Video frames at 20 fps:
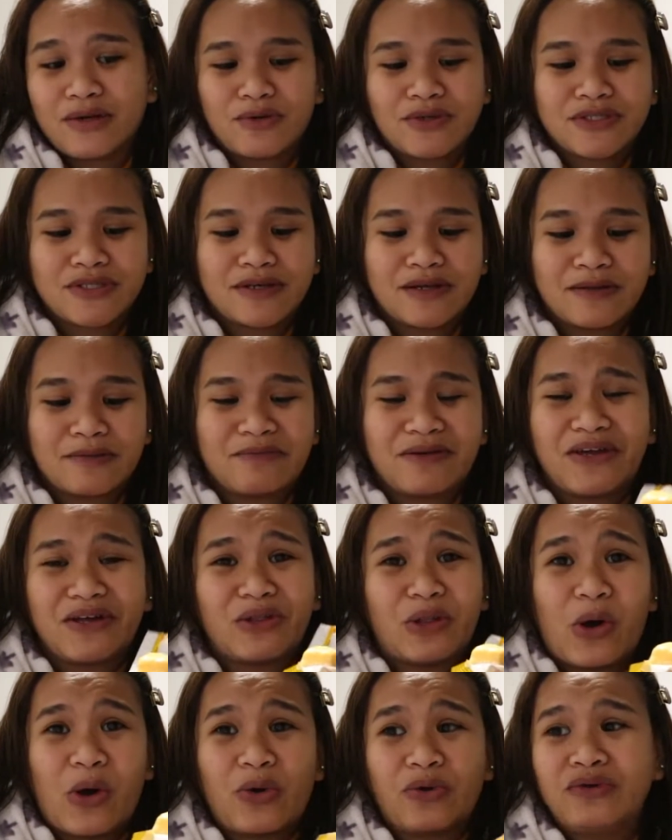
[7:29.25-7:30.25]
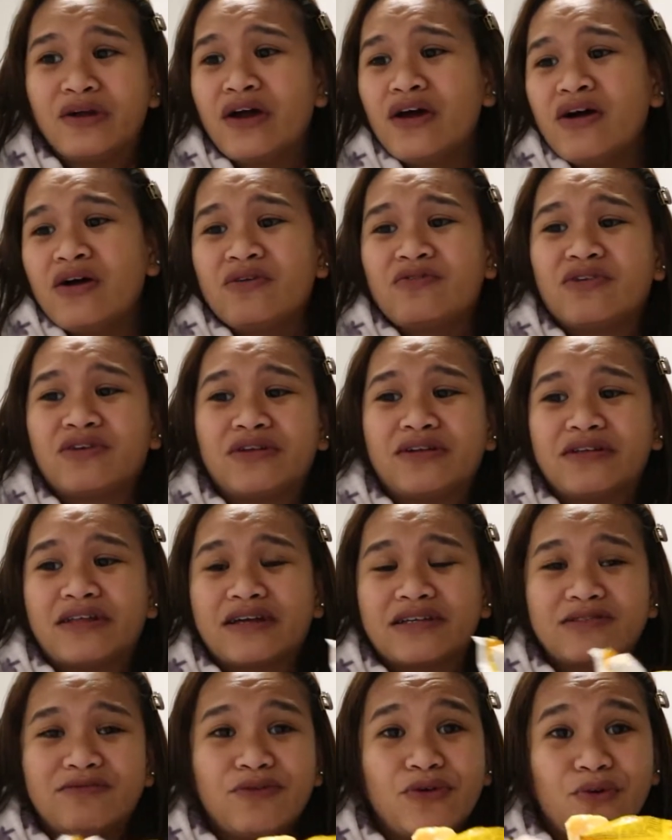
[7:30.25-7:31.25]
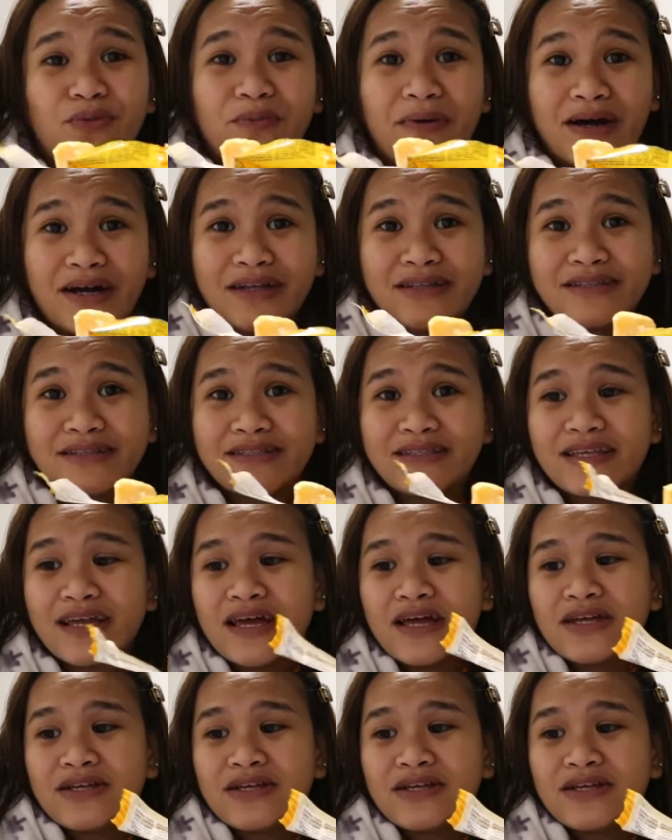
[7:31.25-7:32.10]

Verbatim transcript: I was gonna be alone for the next few months.